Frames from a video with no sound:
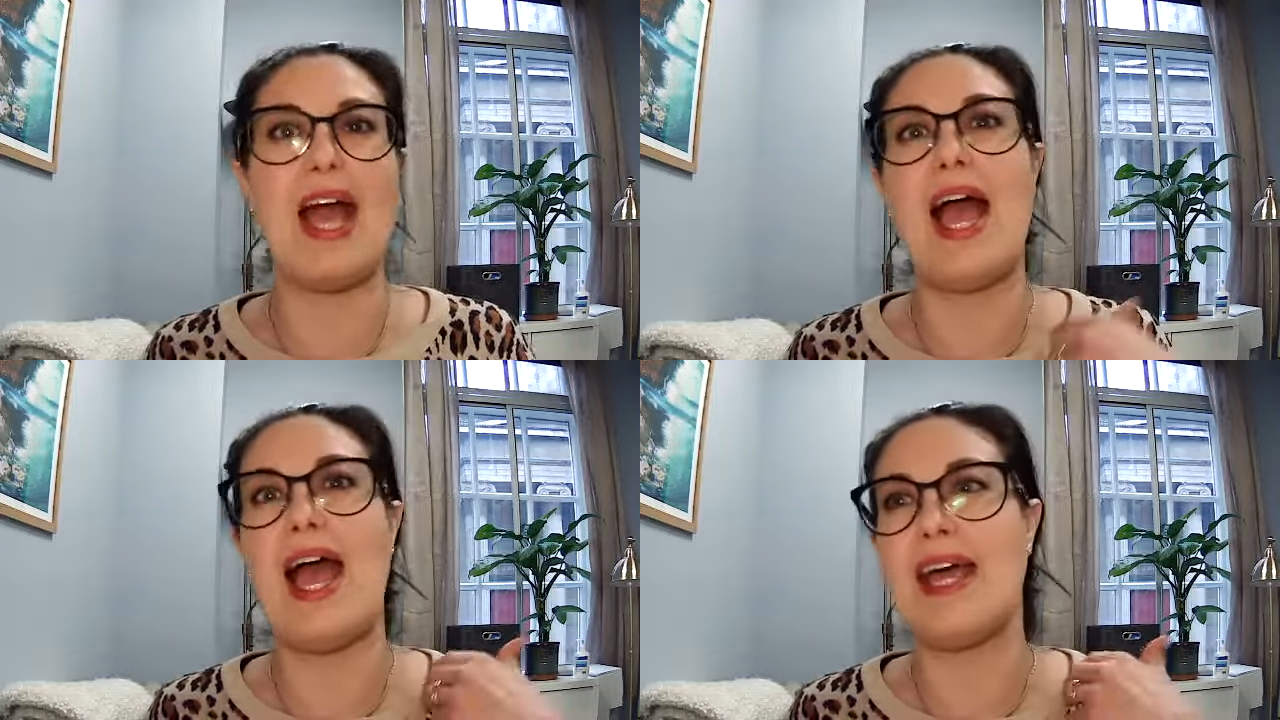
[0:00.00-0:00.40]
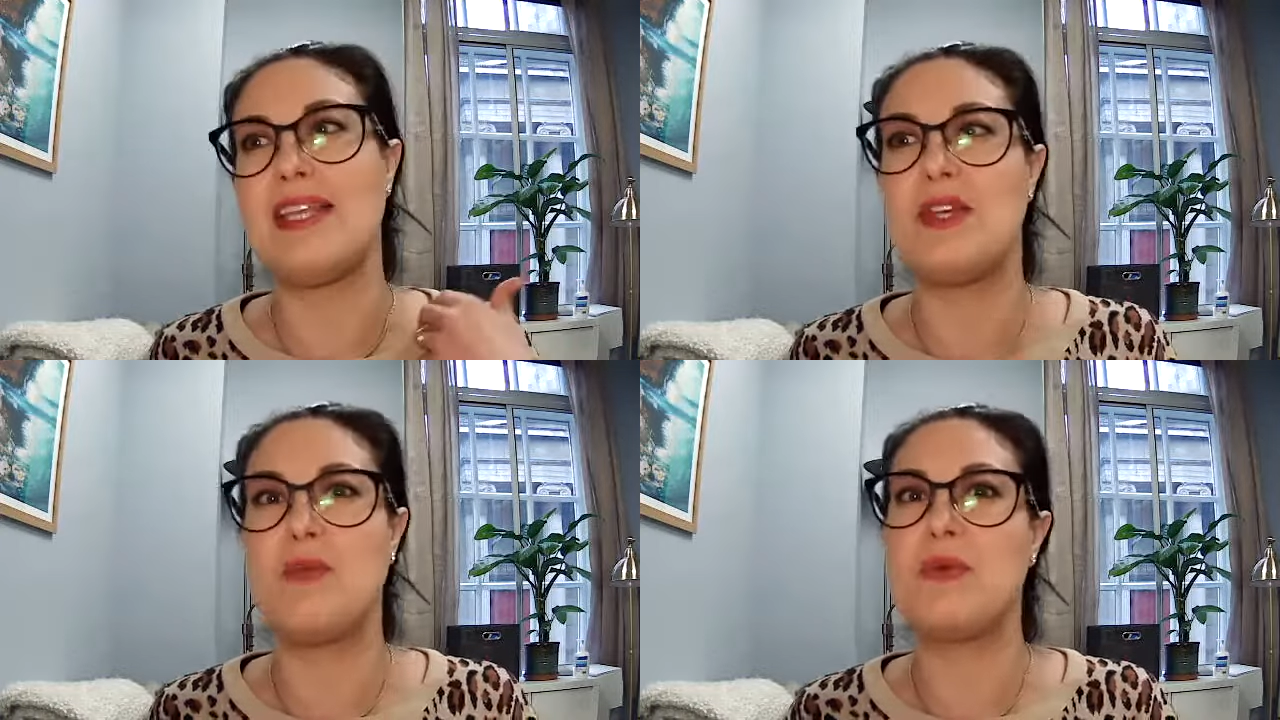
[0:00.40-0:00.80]

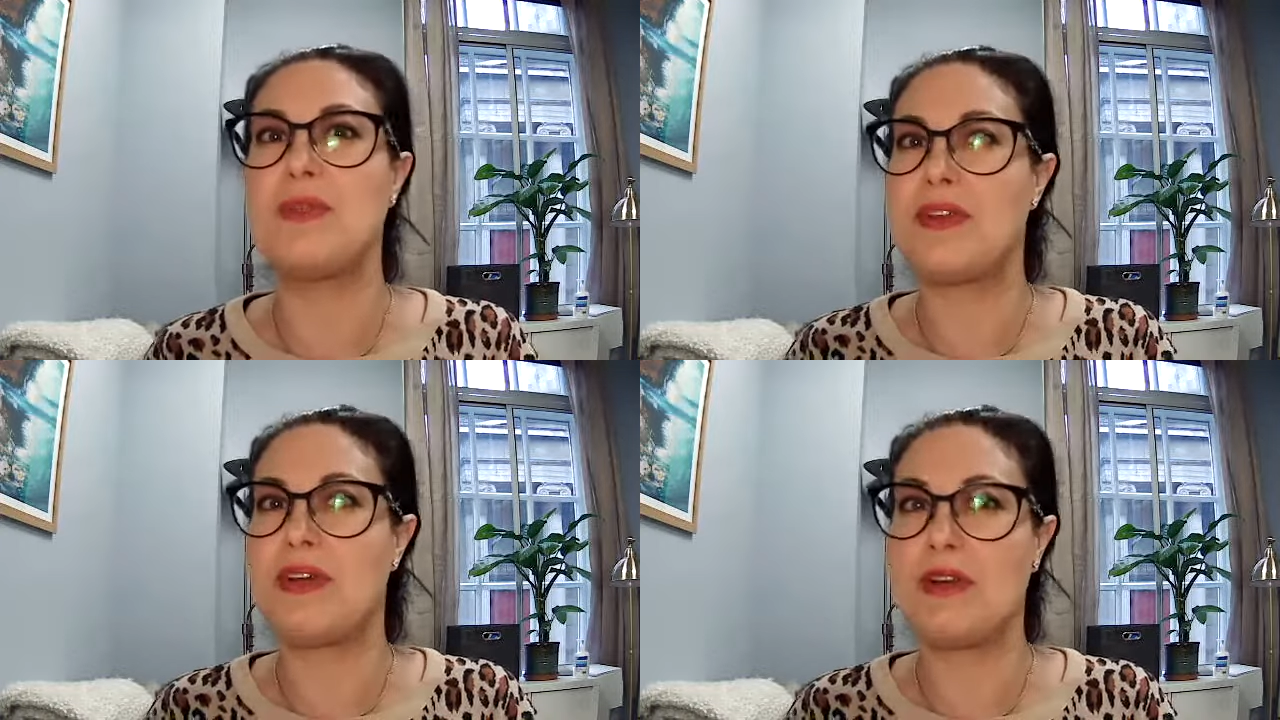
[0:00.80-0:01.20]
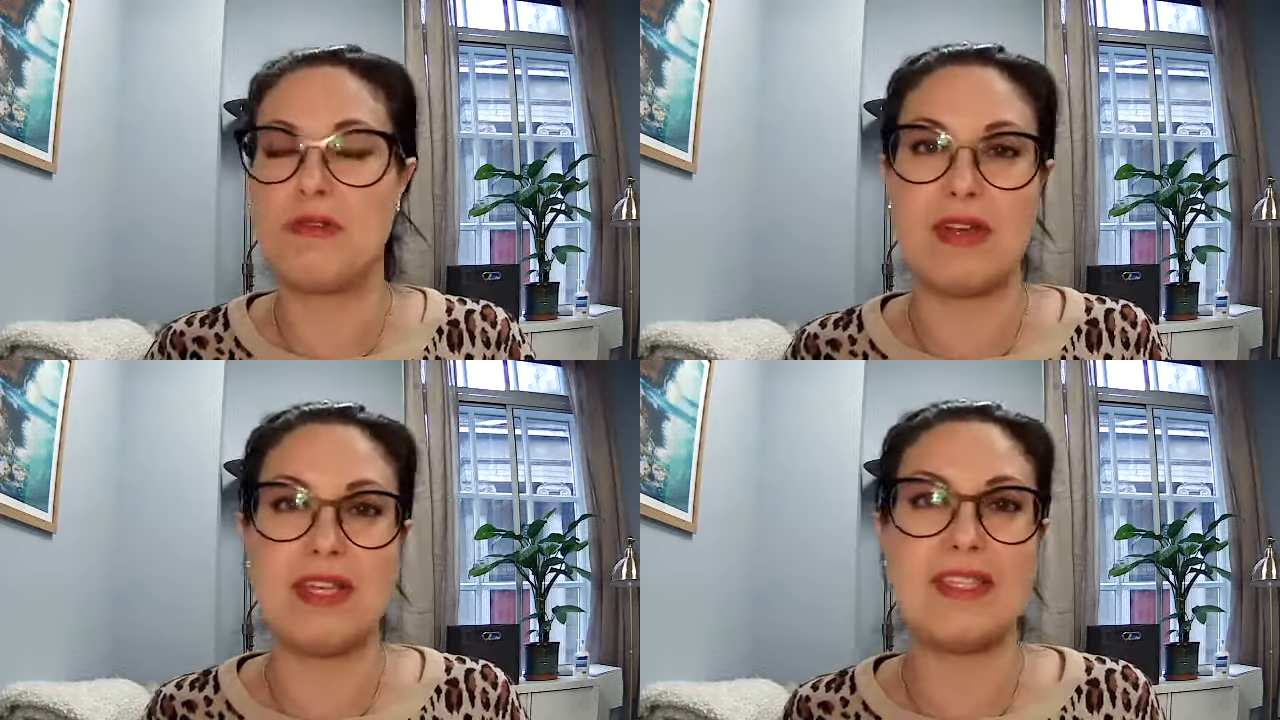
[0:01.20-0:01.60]
and it will start
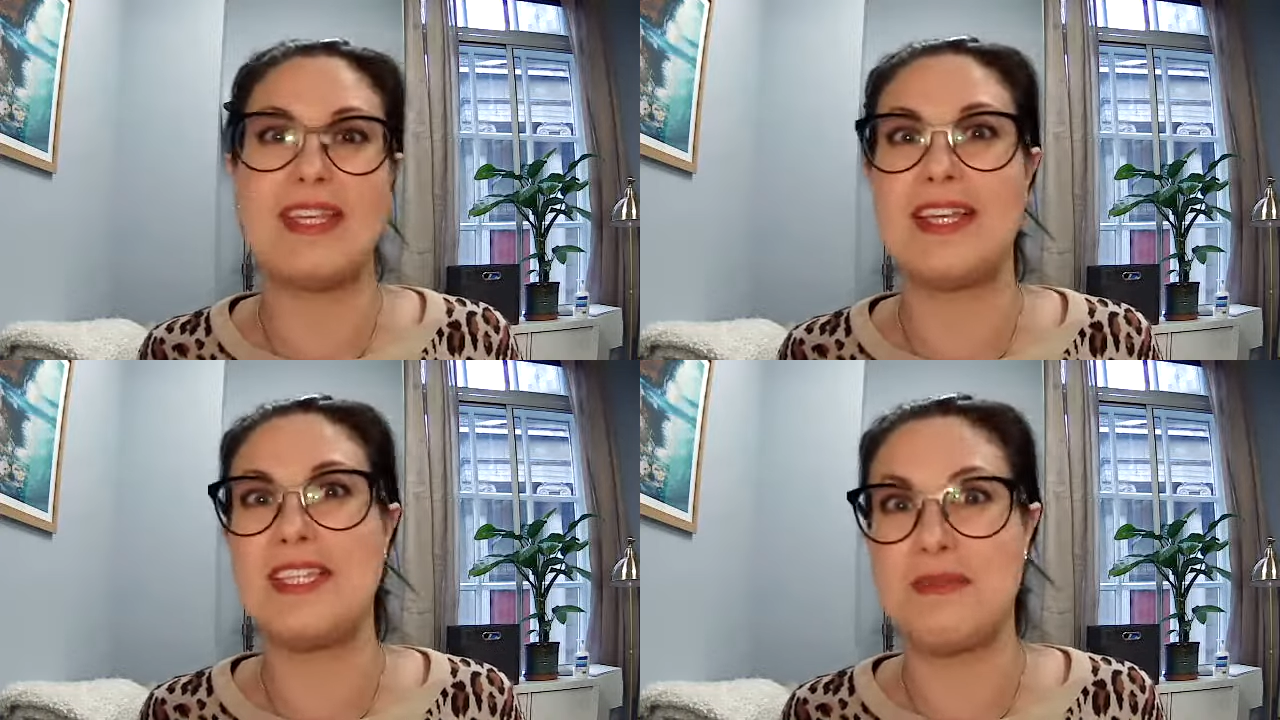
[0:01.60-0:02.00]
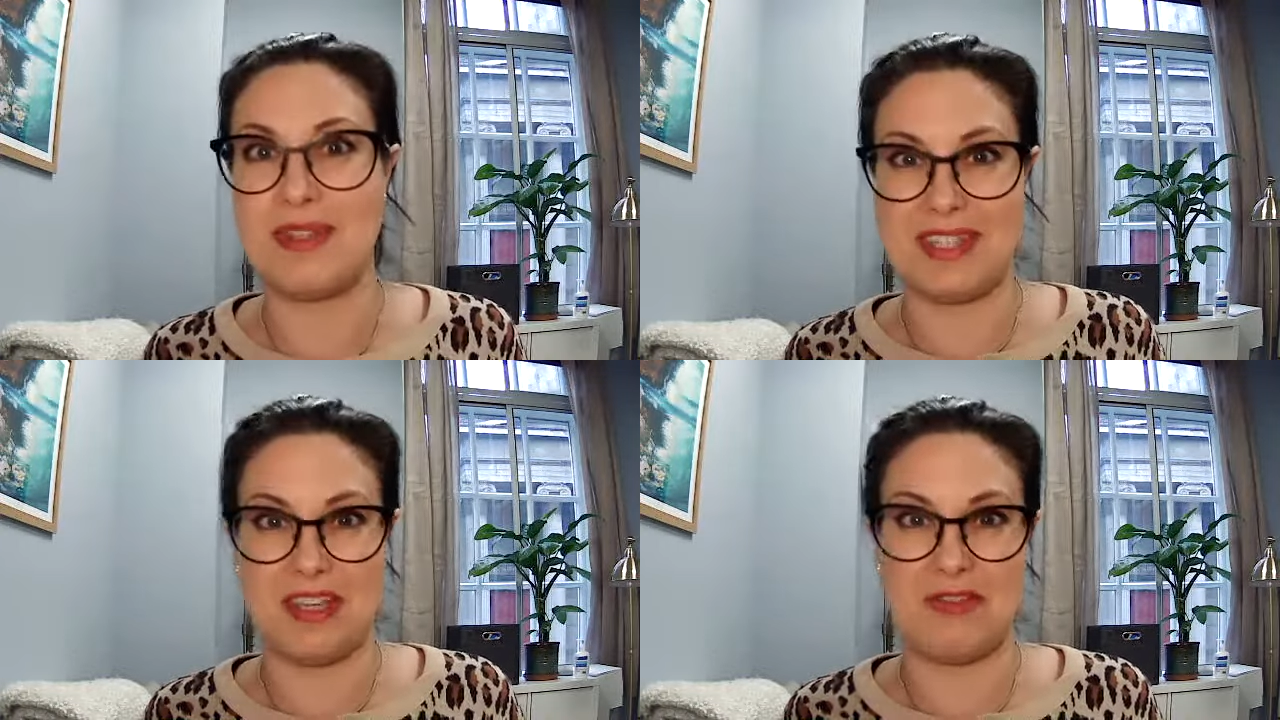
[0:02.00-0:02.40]
erasing
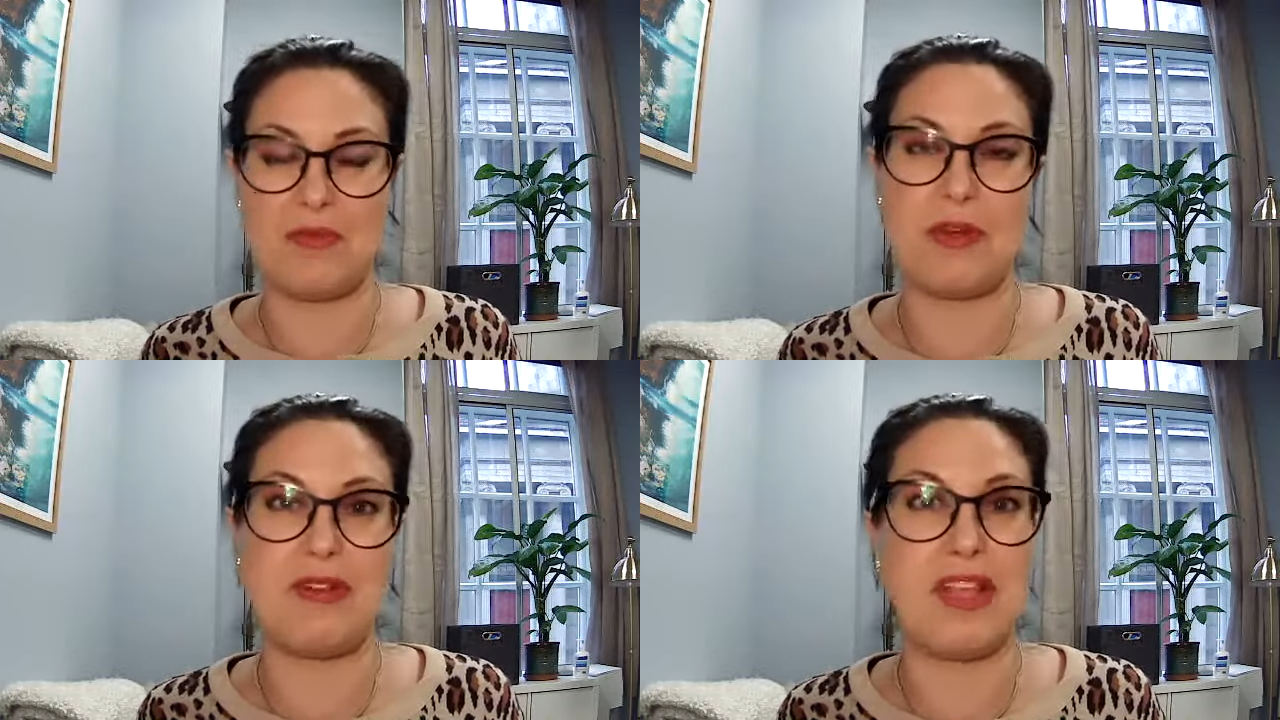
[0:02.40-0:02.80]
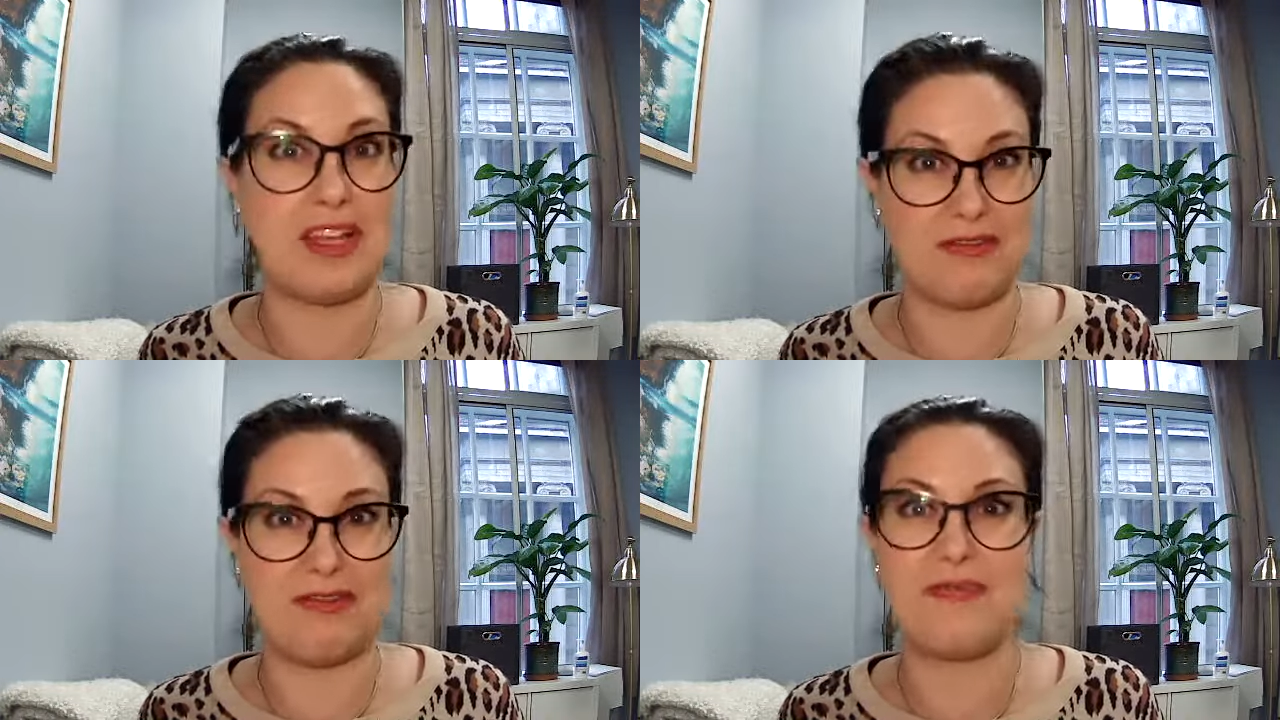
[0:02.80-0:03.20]
intimacy from your
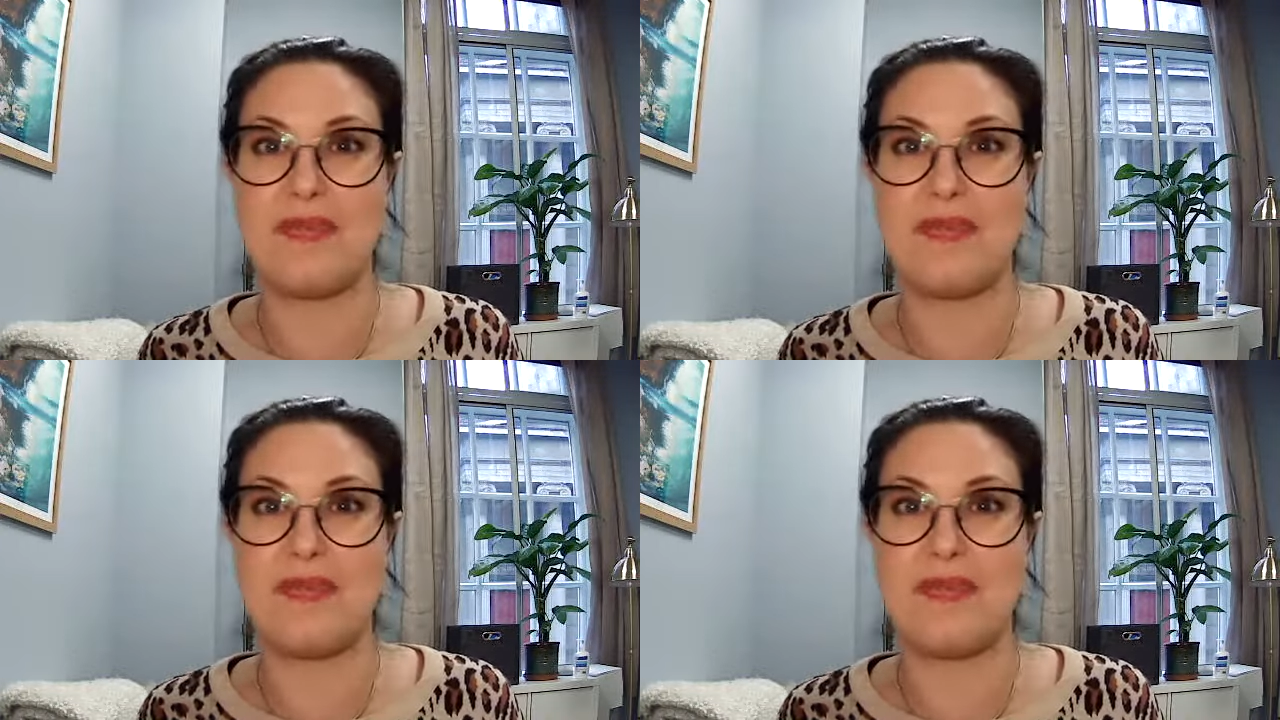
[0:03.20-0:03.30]
life.